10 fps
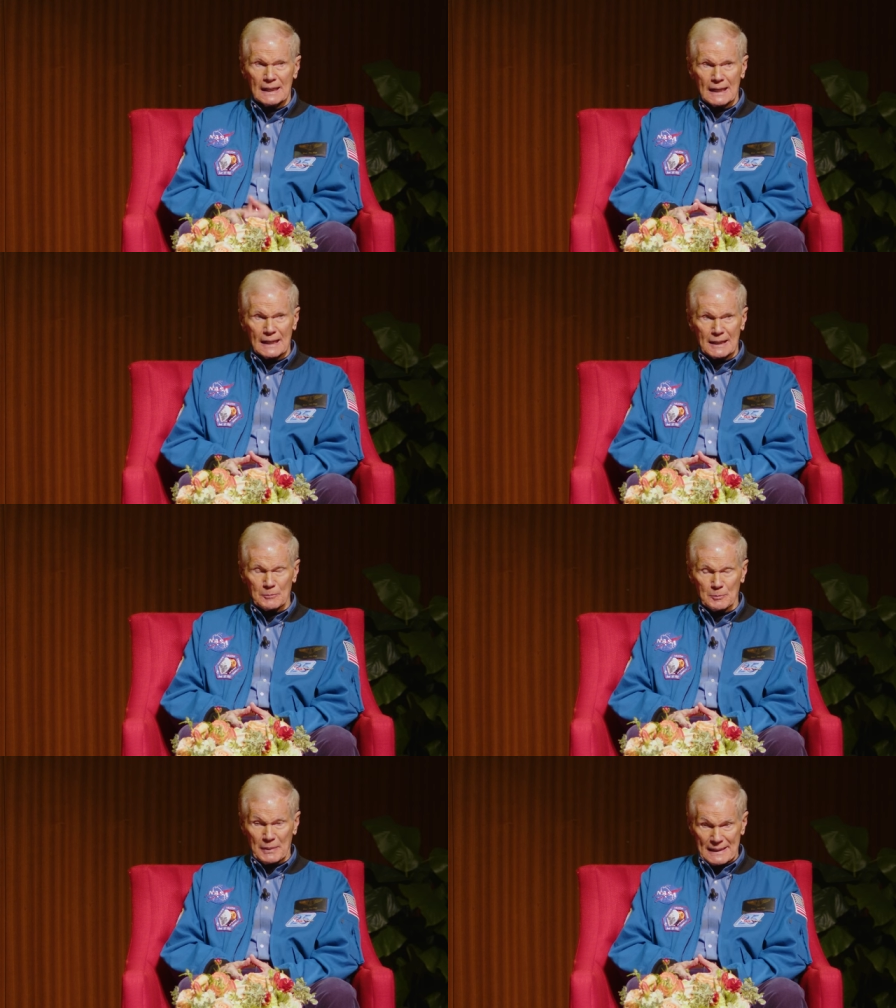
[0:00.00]
uh,
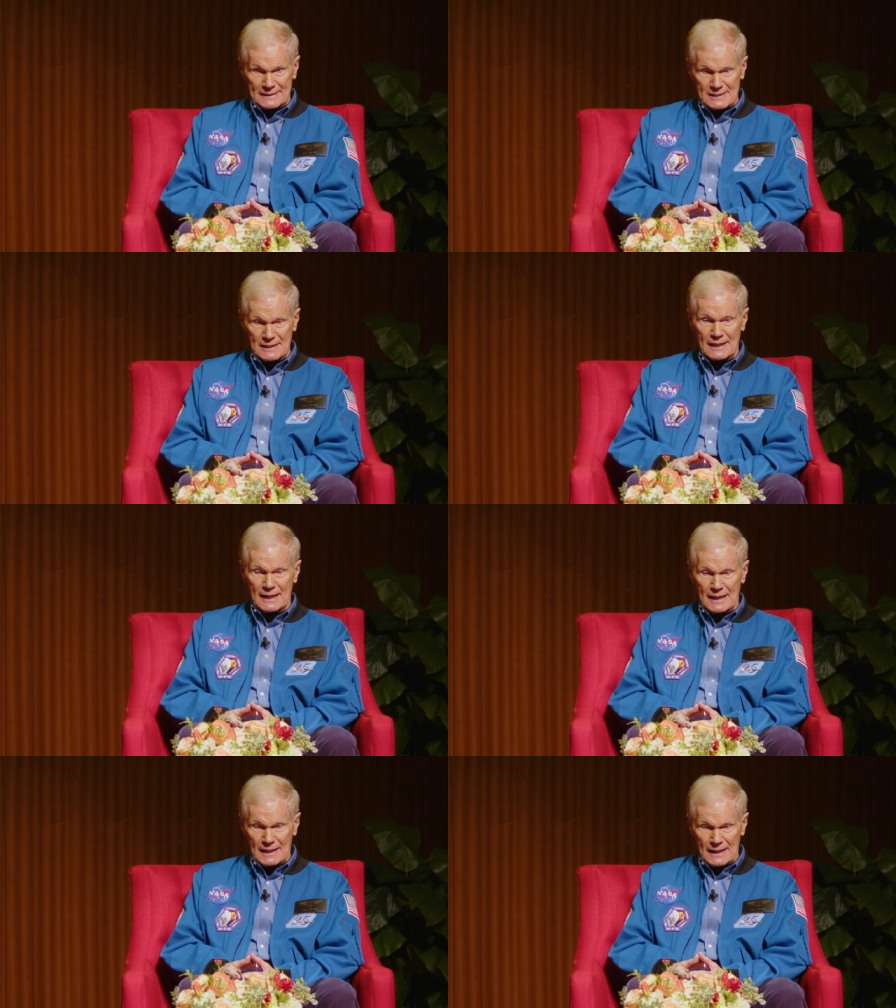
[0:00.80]
but
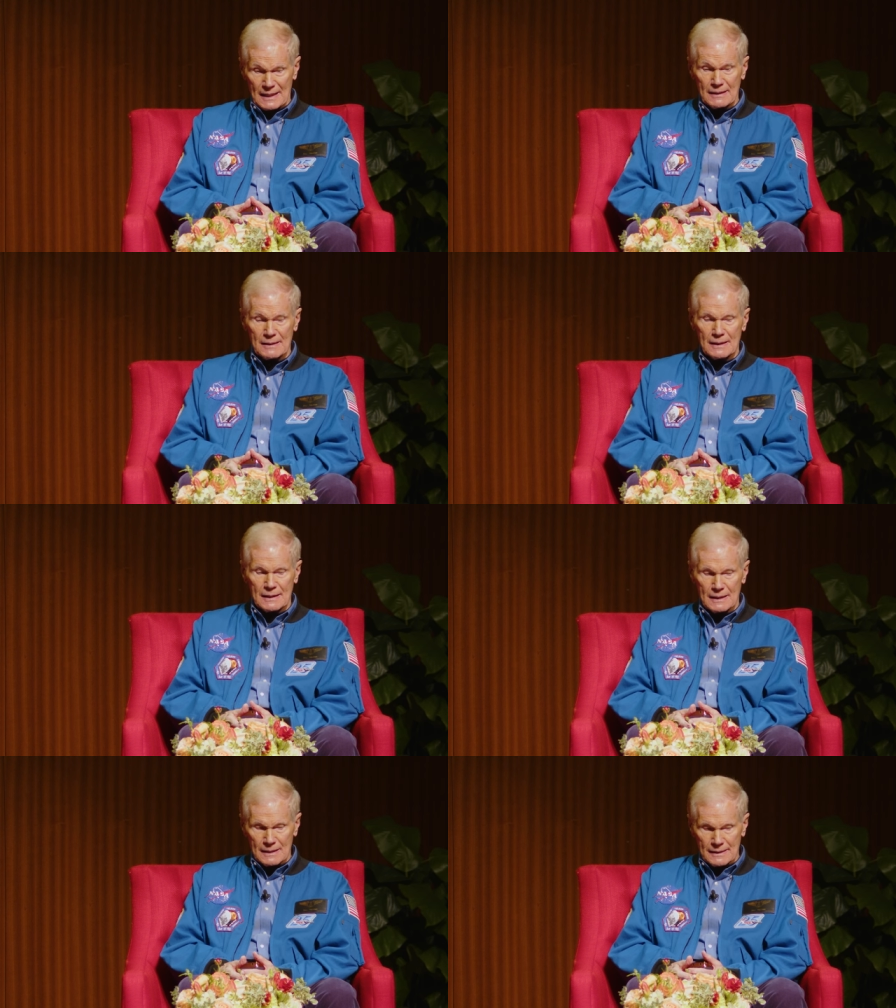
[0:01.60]
uh,
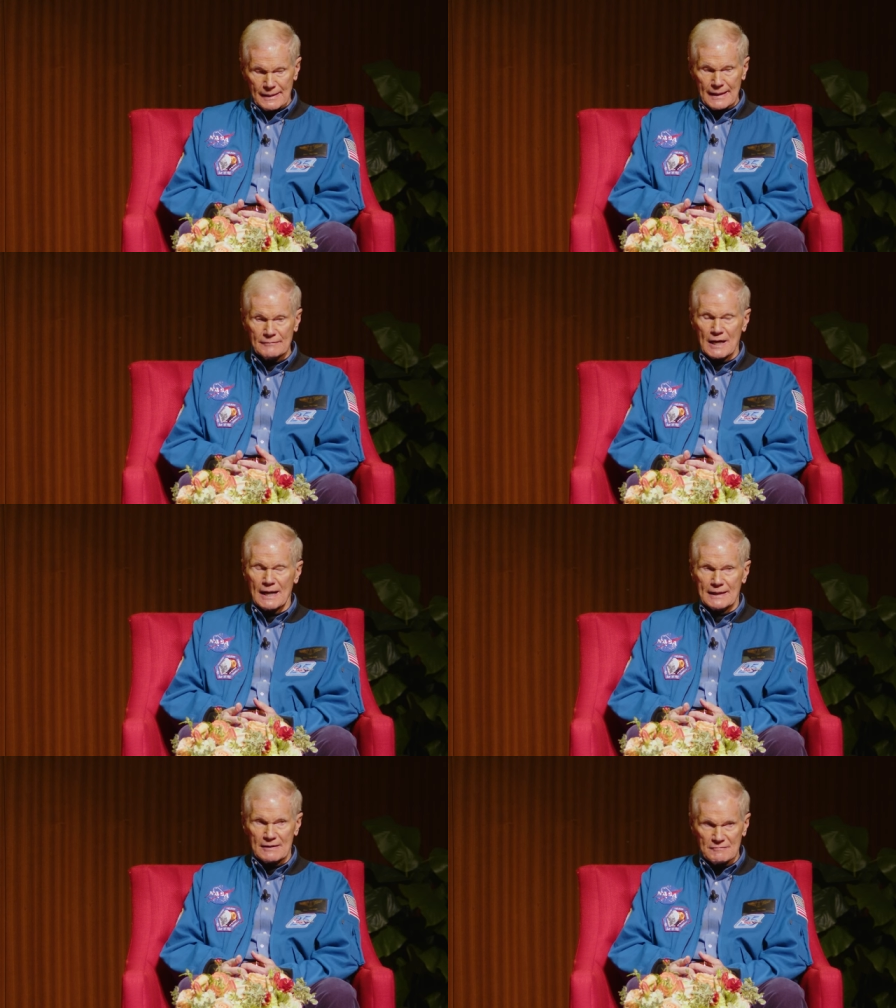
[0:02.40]
they've
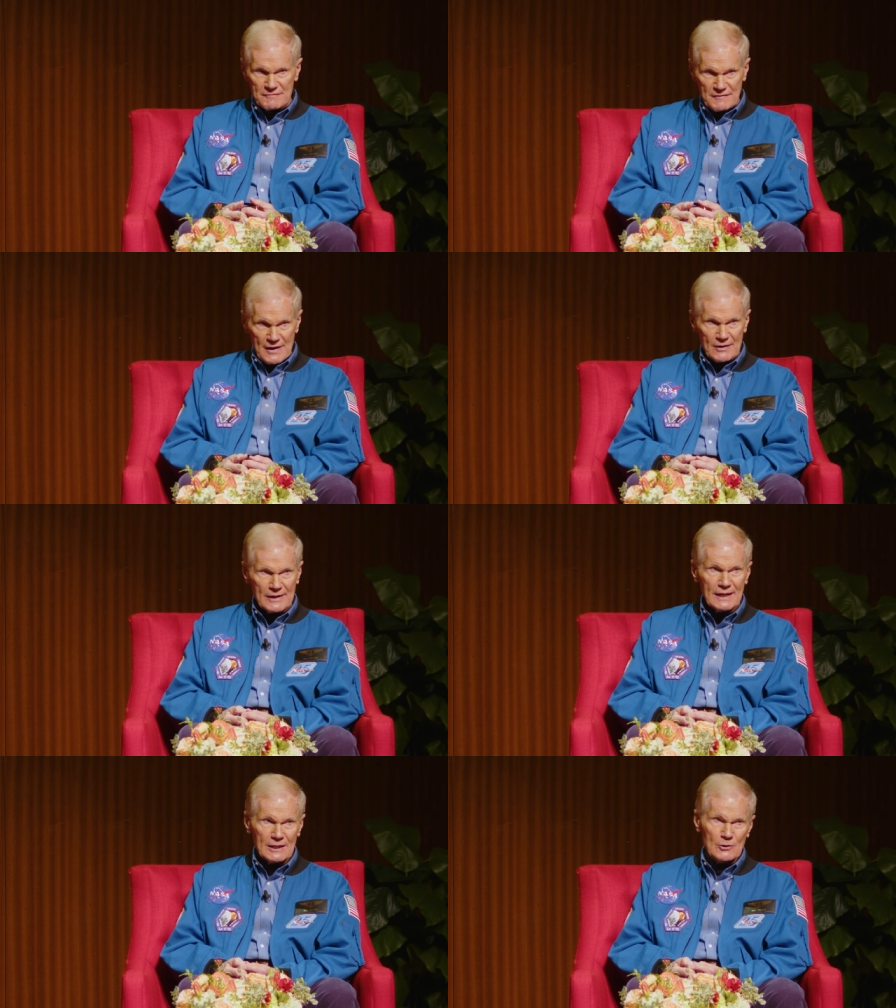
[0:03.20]
got a
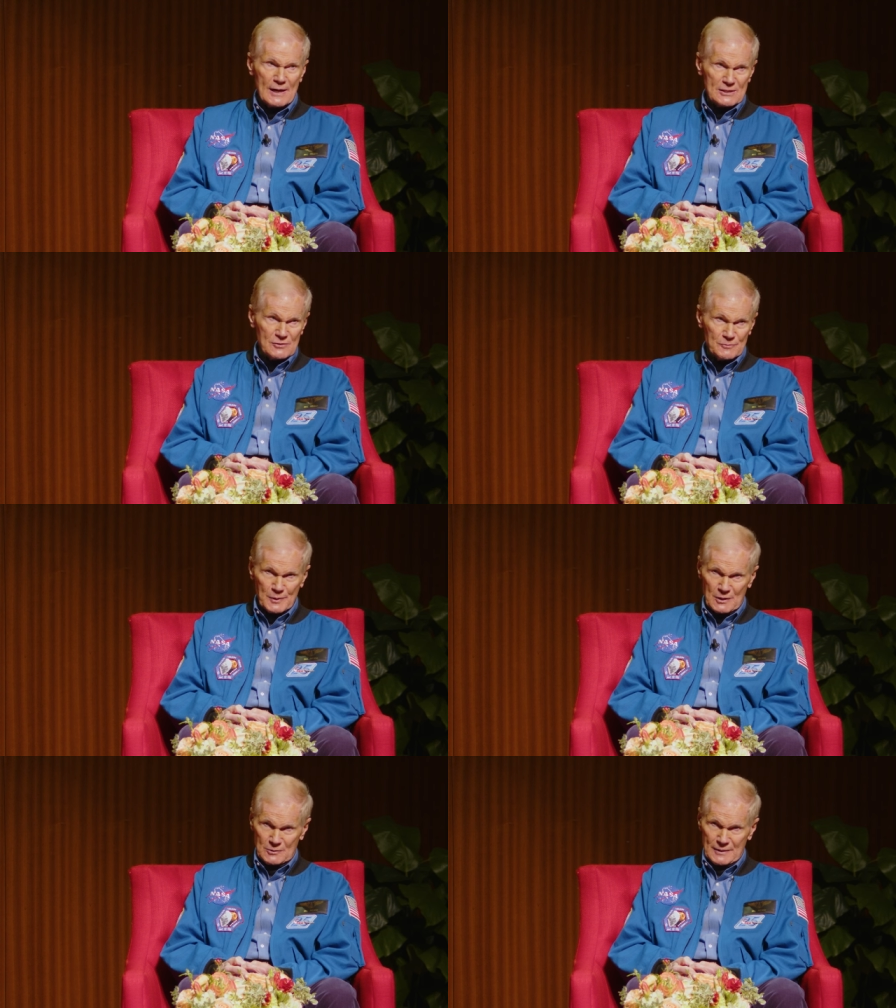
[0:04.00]
very aggressive
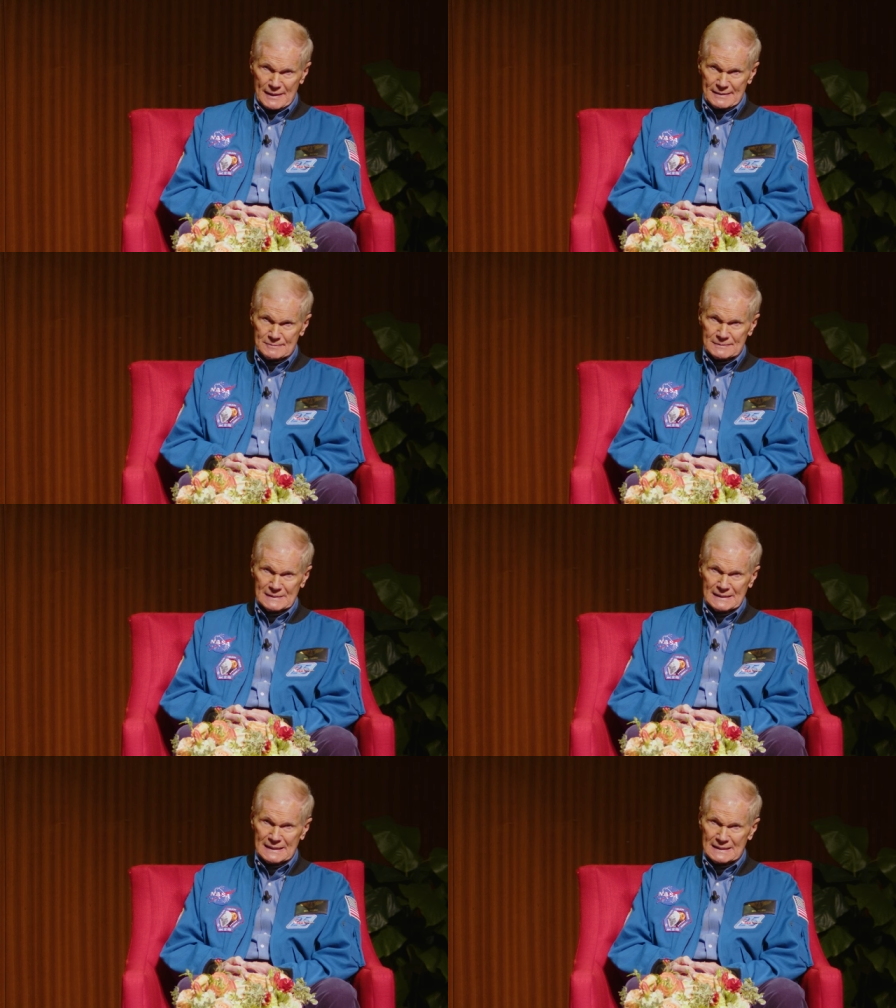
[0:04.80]
program
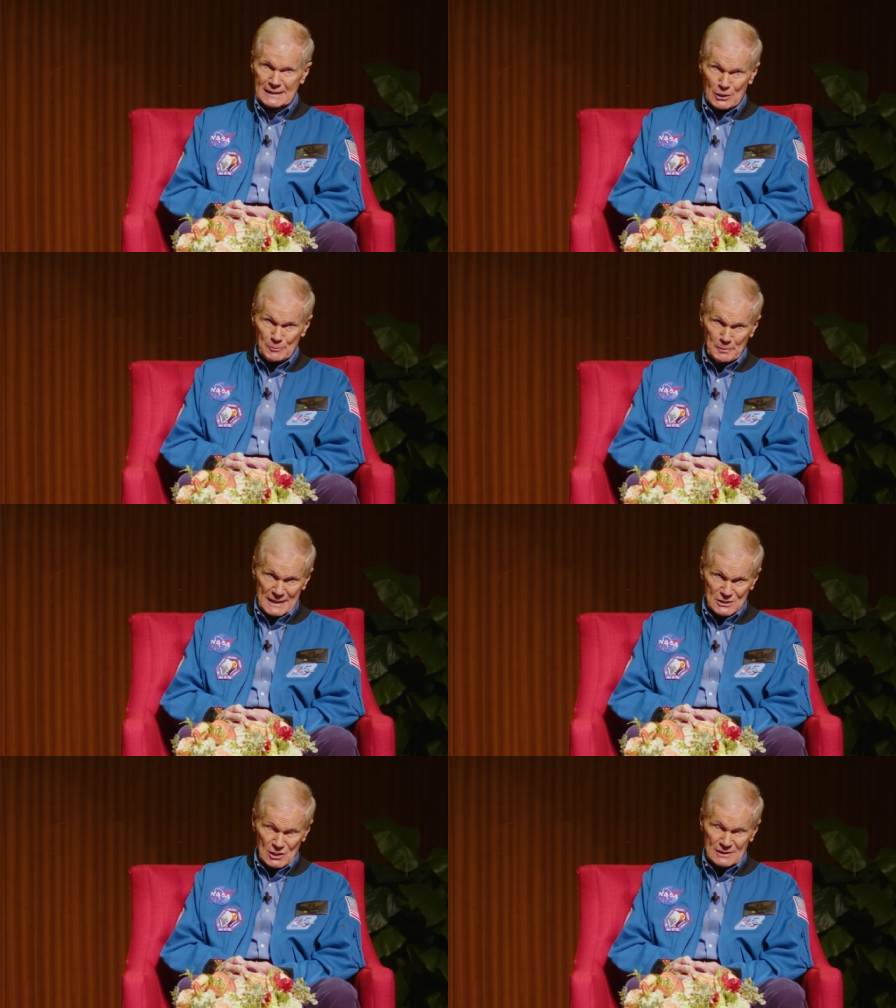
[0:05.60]
in their
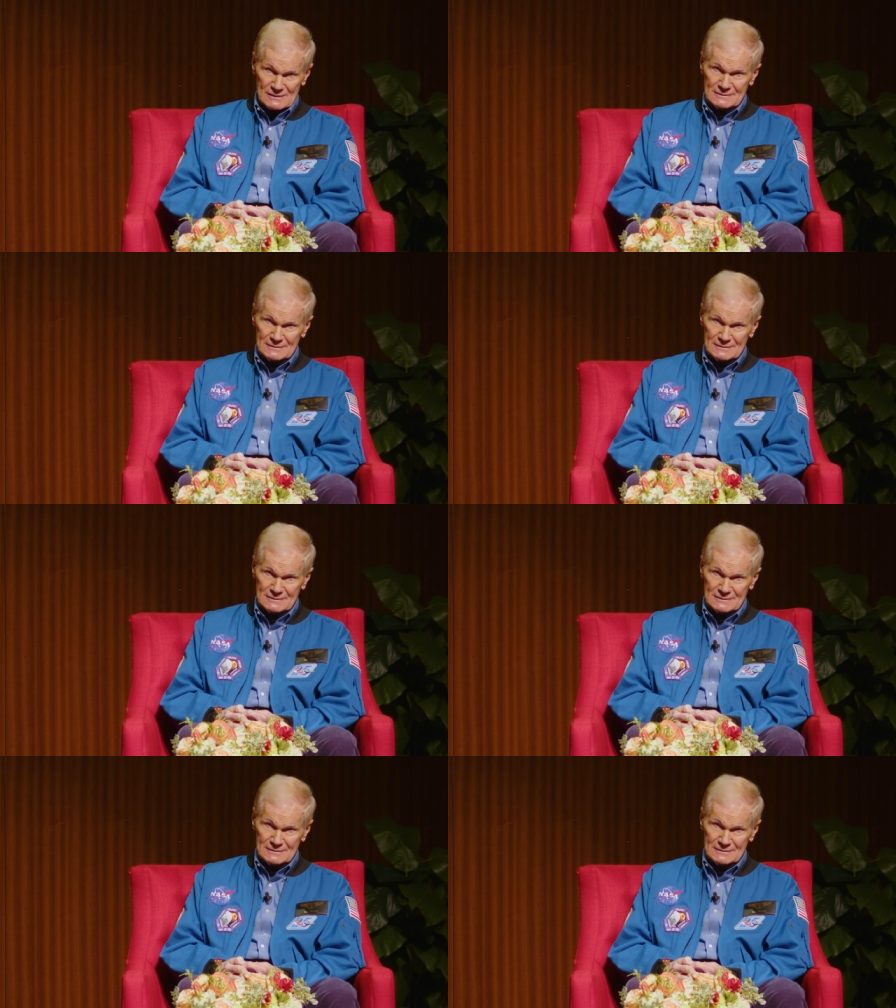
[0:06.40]
budget.